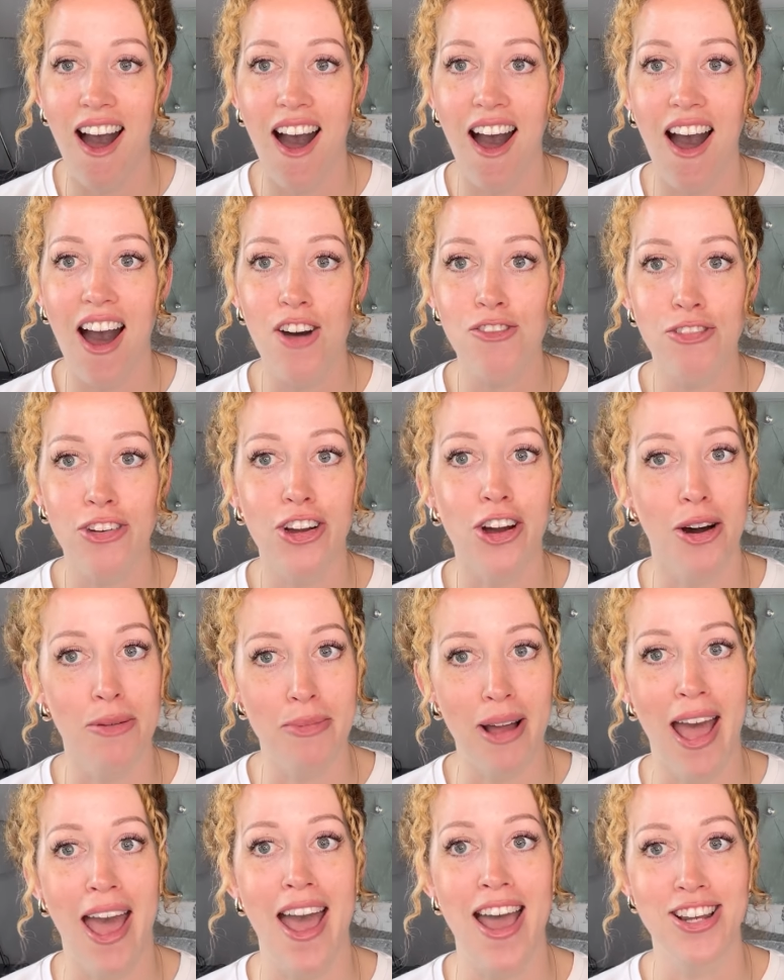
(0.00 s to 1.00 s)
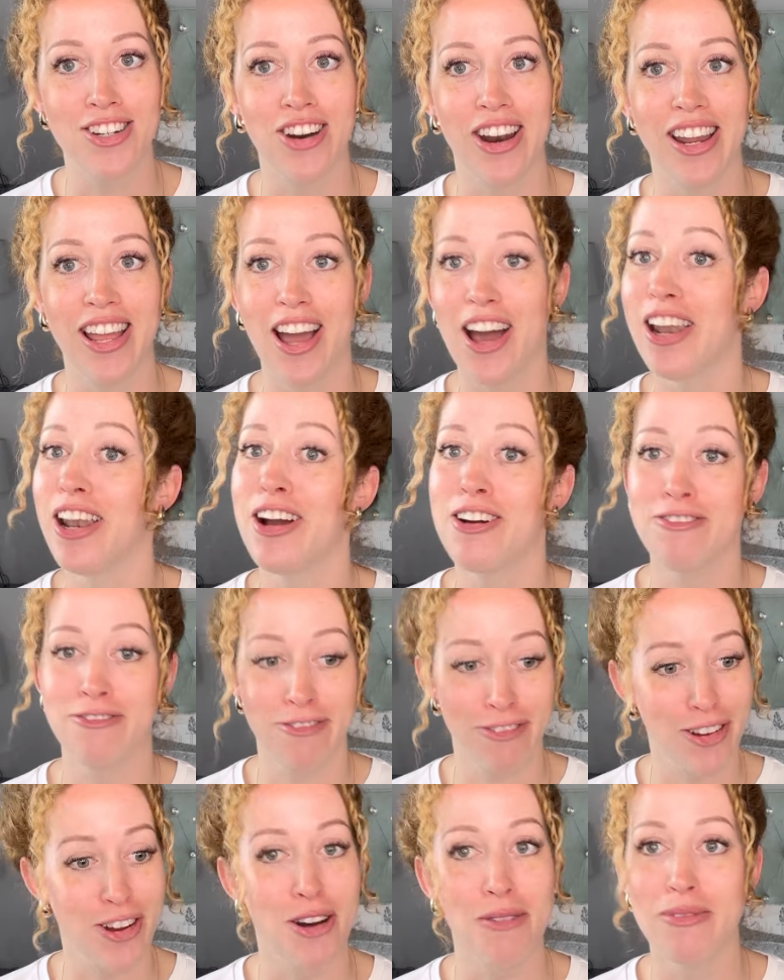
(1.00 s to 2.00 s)
I forgot my hairdryer and I
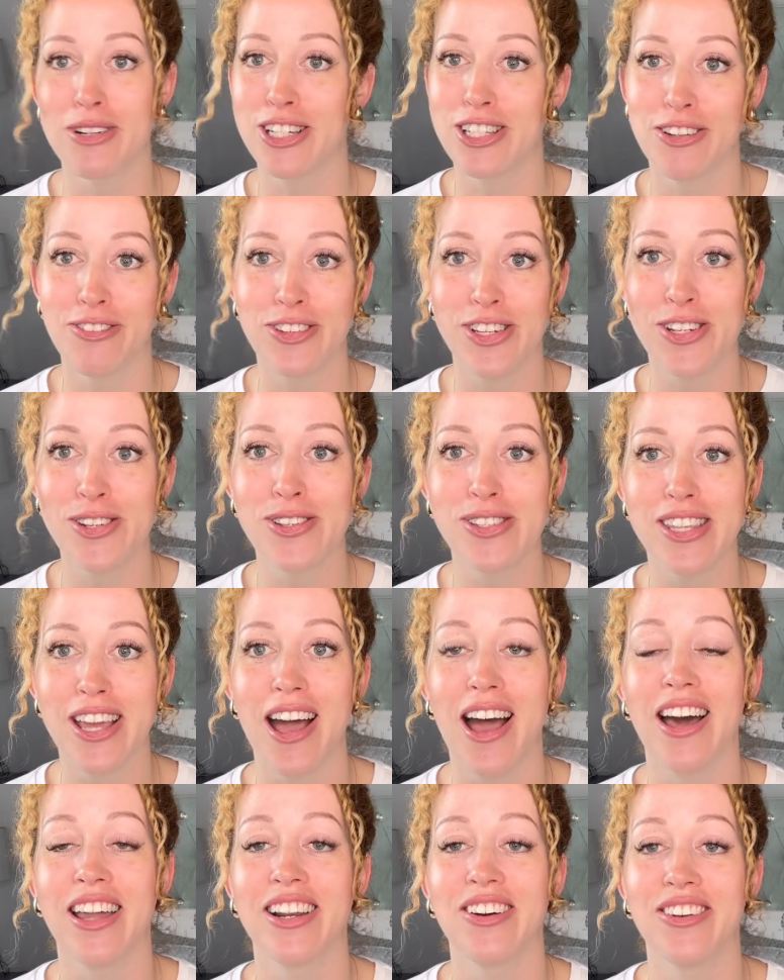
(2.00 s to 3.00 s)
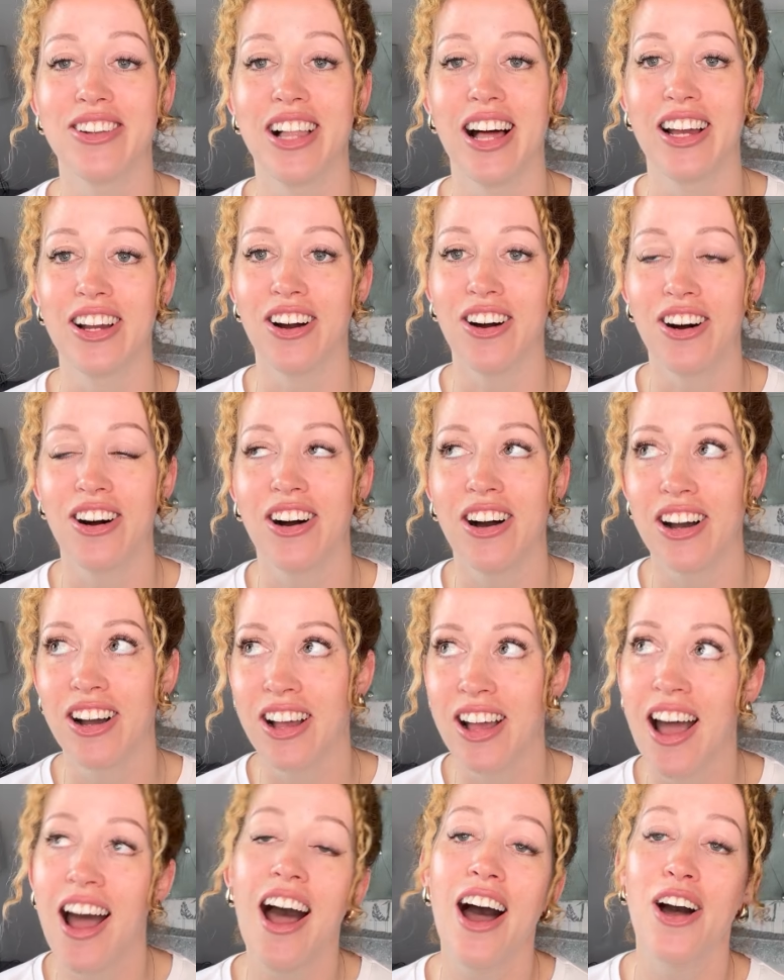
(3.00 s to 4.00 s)
forgot my diffuser, and I was like, oh,
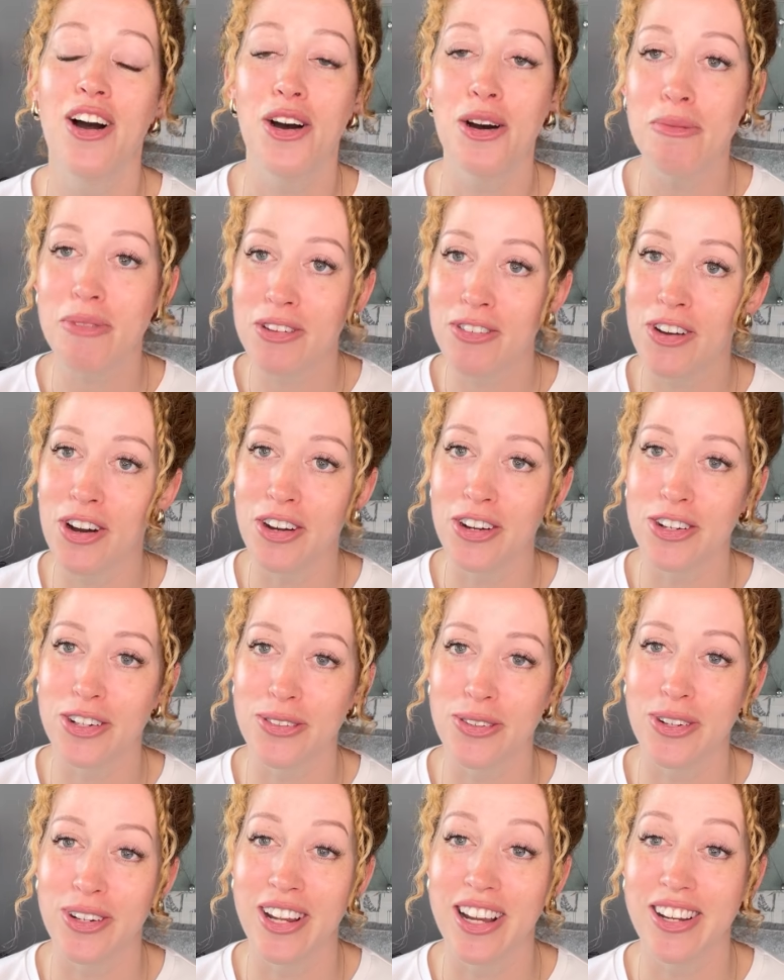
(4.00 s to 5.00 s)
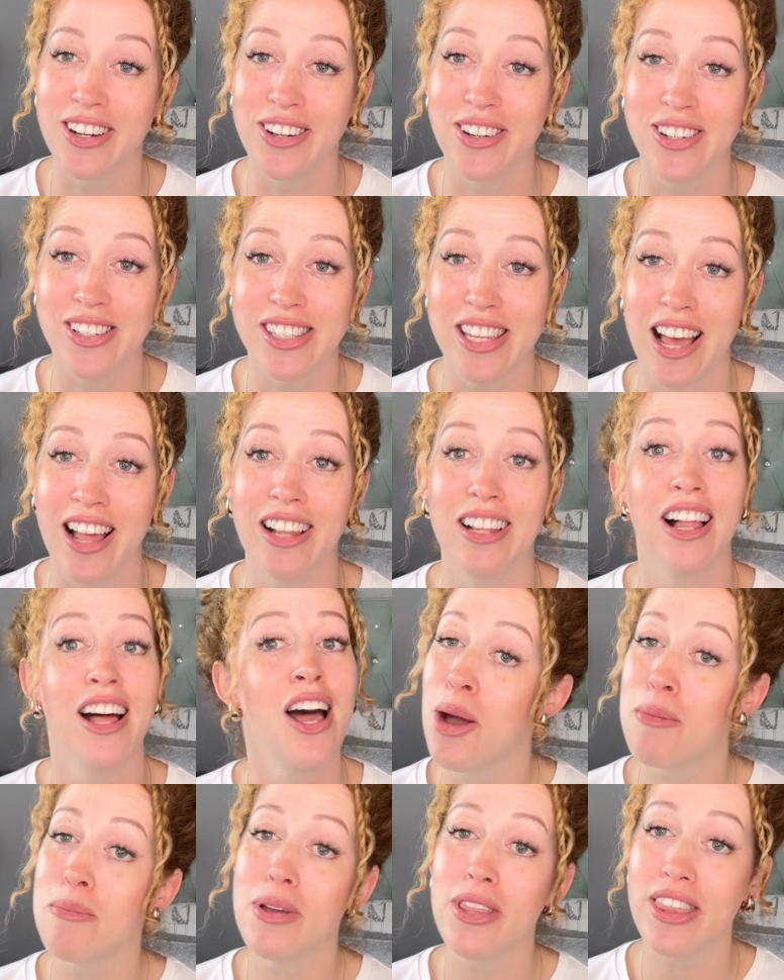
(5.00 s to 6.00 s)
hope they've got a good one at a hotel.
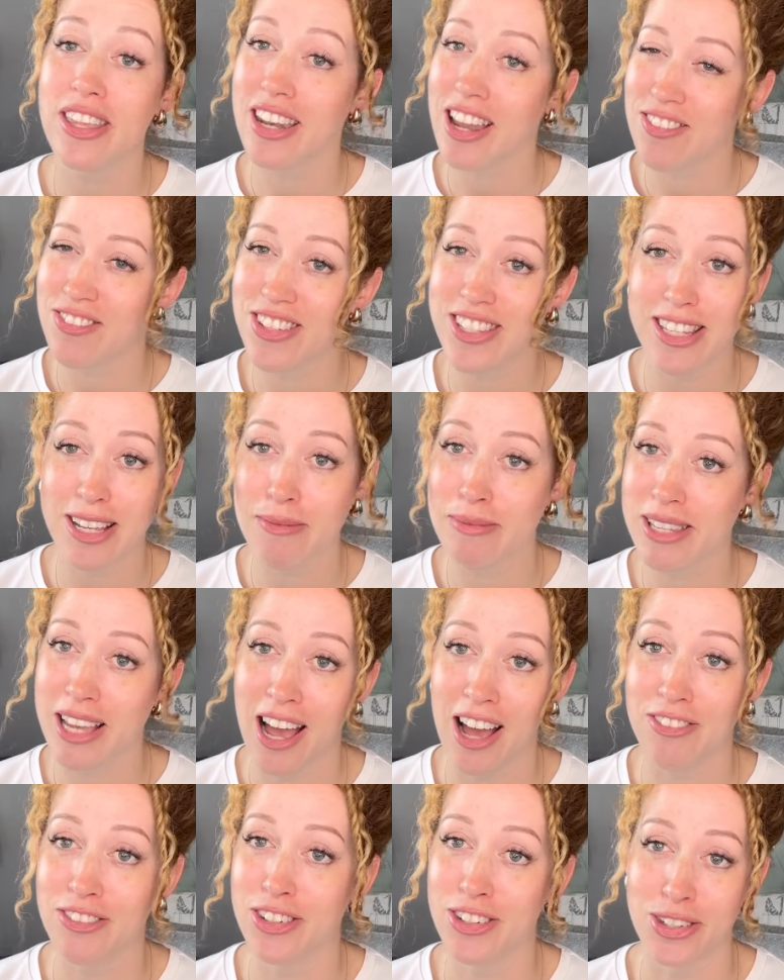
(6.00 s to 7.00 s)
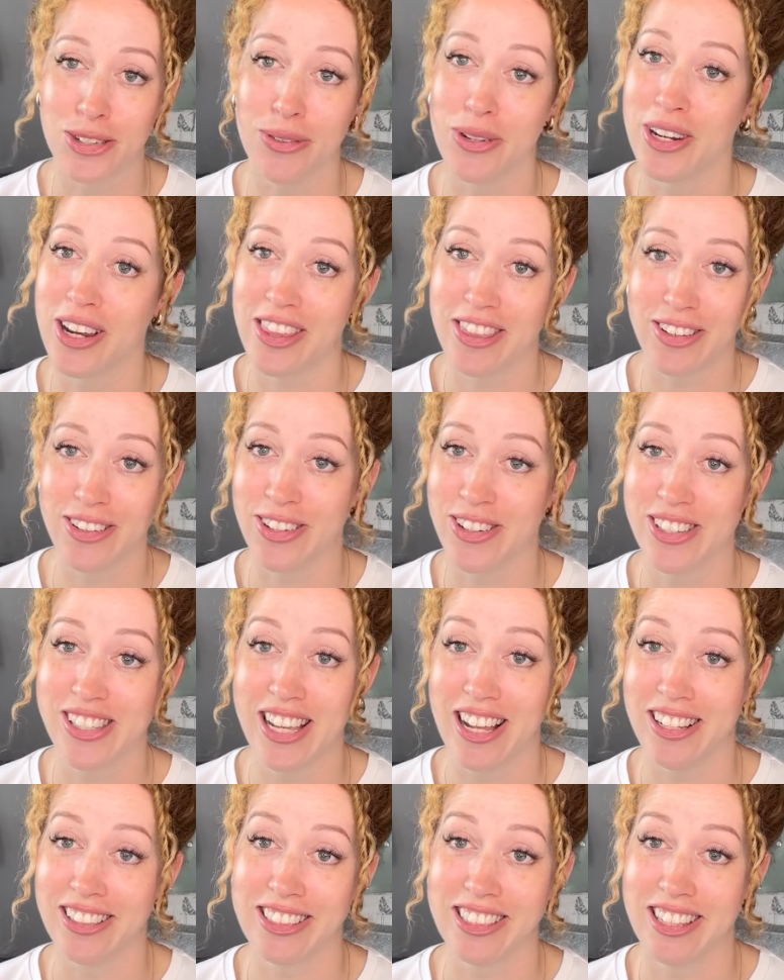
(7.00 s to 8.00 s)
But they never seem to have a good one at the
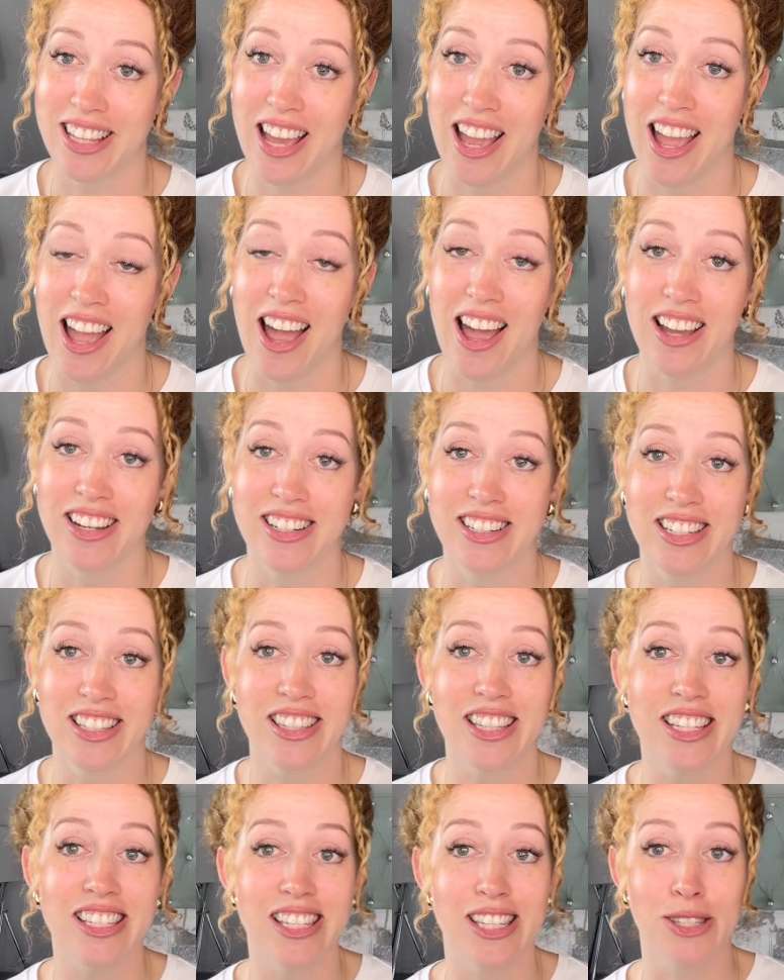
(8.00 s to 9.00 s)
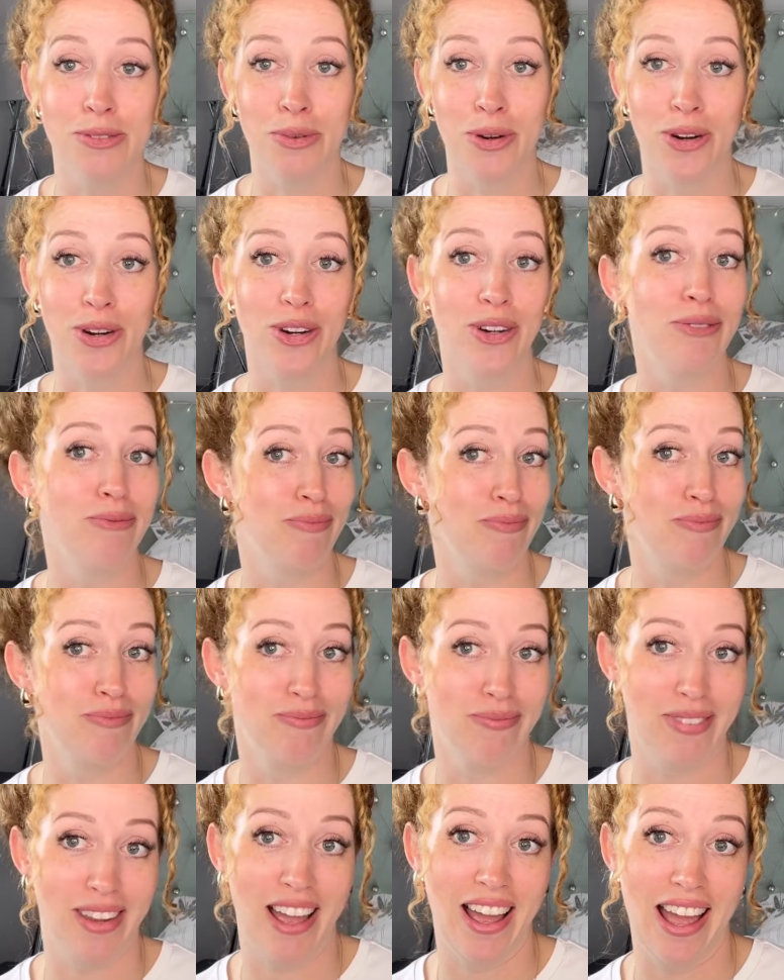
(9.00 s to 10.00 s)
hotel, do they? And this is what
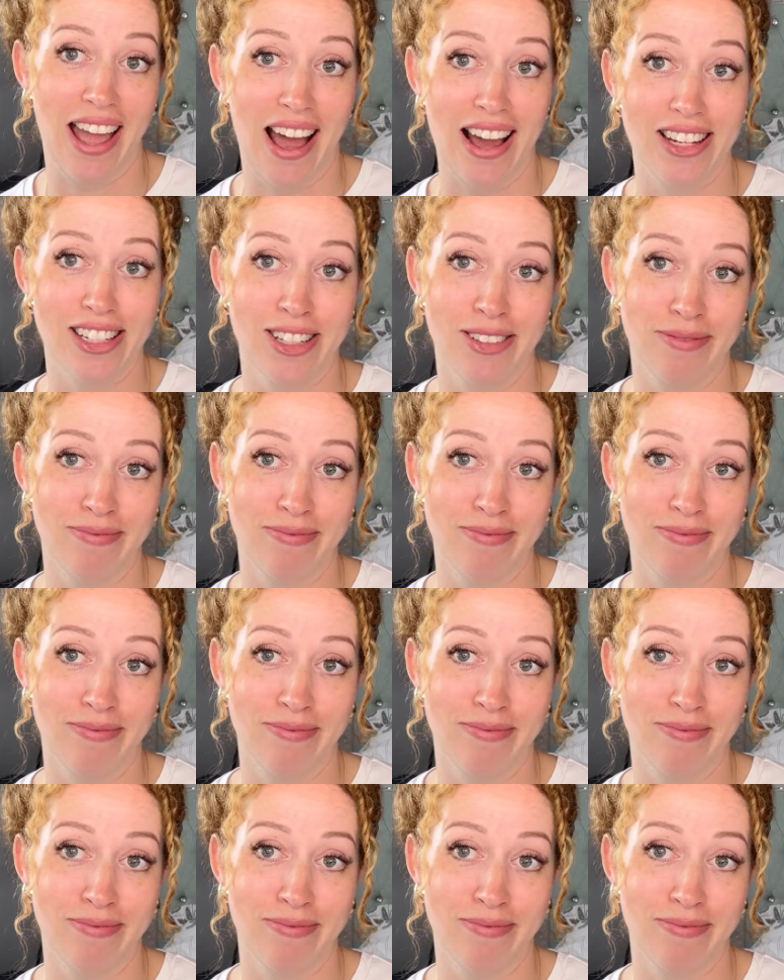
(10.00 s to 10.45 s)
I had.